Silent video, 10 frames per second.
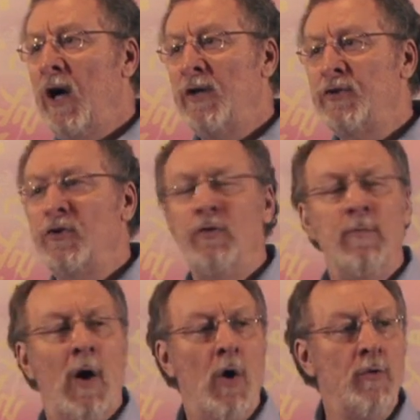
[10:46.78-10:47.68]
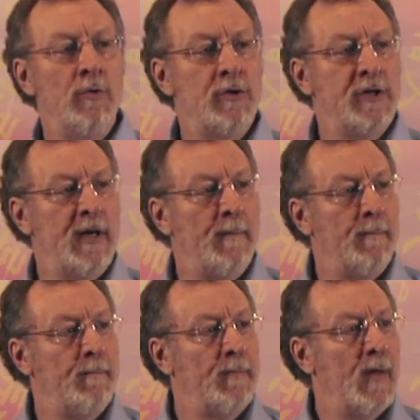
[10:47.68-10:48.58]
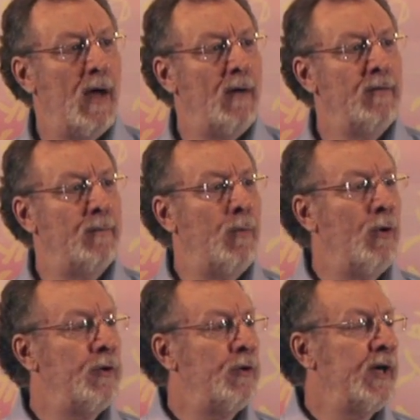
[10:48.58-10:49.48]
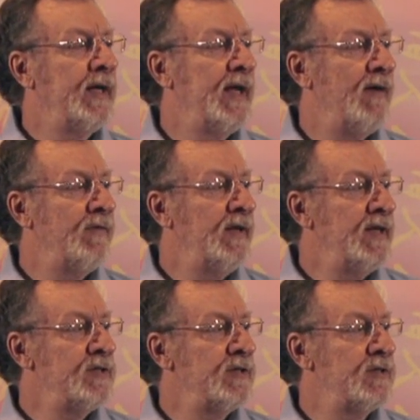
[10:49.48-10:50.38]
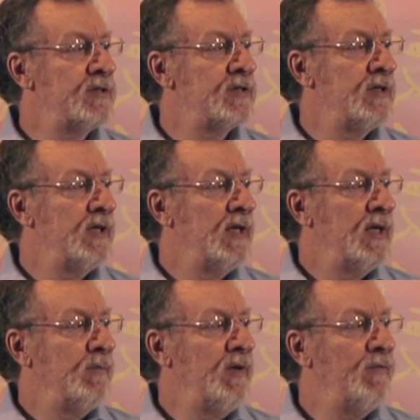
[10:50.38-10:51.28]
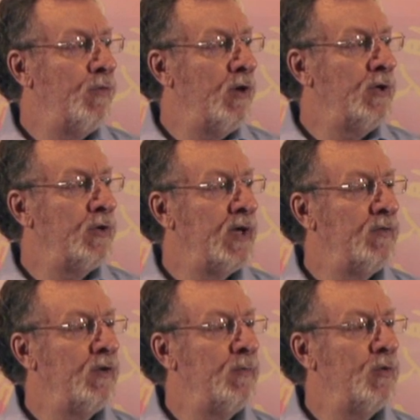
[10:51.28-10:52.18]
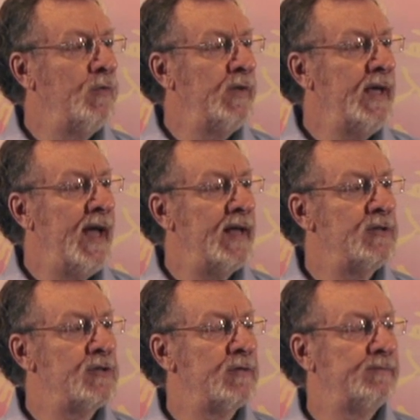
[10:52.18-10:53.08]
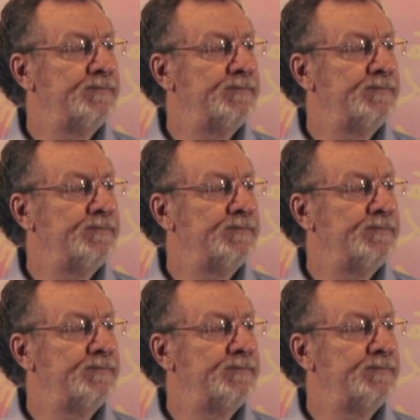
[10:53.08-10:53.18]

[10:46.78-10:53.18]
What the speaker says: assume ownership of the bordering definitions before you can remove the edge.